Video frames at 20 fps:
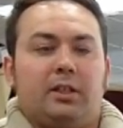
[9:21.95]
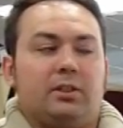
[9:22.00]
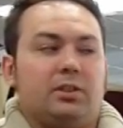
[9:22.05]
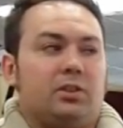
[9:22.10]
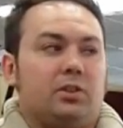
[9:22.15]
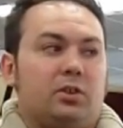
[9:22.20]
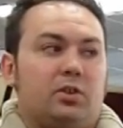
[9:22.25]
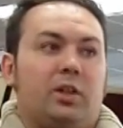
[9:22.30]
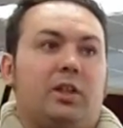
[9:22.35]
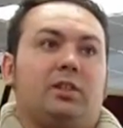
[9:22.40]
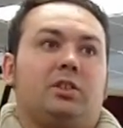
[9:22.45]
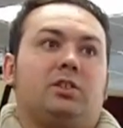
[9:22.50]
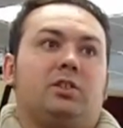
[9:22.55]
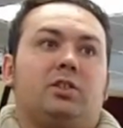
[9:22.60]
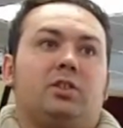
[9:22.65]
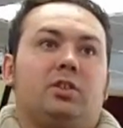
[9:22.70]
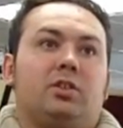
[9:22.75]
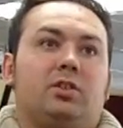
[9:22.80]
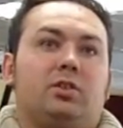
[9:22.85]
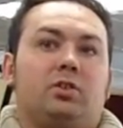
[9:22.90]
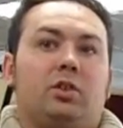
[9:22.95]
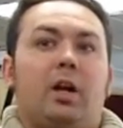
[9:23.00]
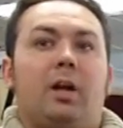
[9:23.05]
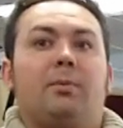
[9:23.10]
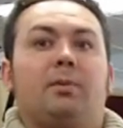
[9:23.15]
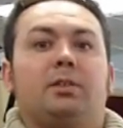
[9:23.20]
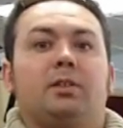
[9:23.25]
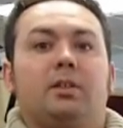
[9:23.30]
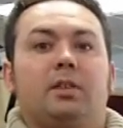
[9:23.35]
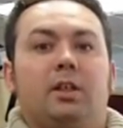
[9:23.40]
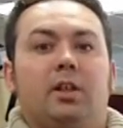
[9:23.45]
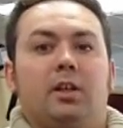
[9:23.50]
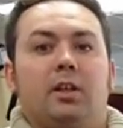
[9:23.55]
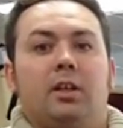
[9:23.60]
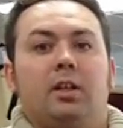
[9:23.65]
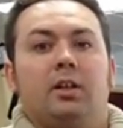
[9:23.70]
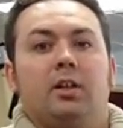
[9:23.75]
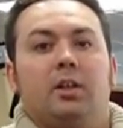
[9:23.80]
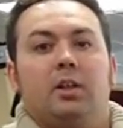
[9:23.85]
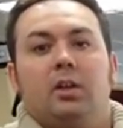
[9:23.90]
stress trauma to the
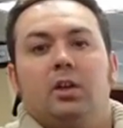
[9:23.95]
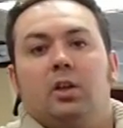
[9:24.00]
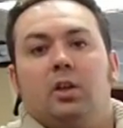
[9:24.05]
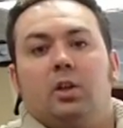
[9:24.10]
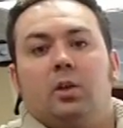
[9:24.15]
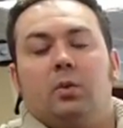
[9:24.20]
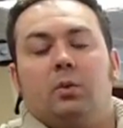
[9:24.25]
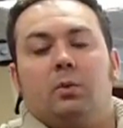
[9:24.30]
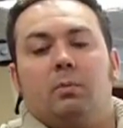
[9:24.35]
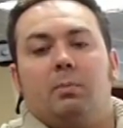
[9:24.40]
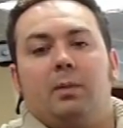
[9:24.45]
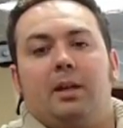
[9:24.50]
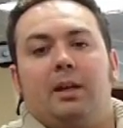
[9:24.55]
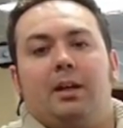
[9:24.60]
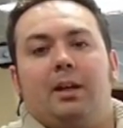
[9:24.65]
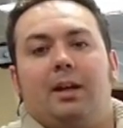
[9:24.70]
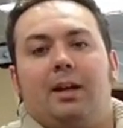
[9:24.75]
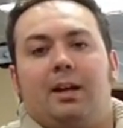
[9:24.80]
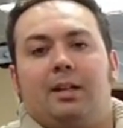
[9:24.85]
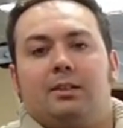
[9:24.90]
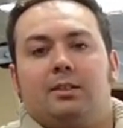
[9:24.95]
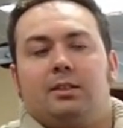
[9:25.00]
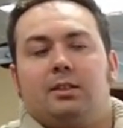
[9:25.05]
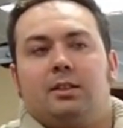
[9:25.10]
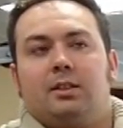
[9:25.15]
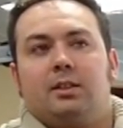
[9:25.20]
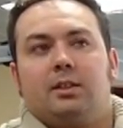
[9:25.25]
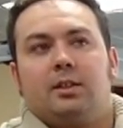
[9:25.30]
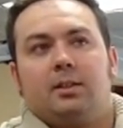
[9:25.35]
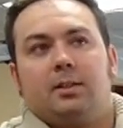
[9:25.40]
area, we may not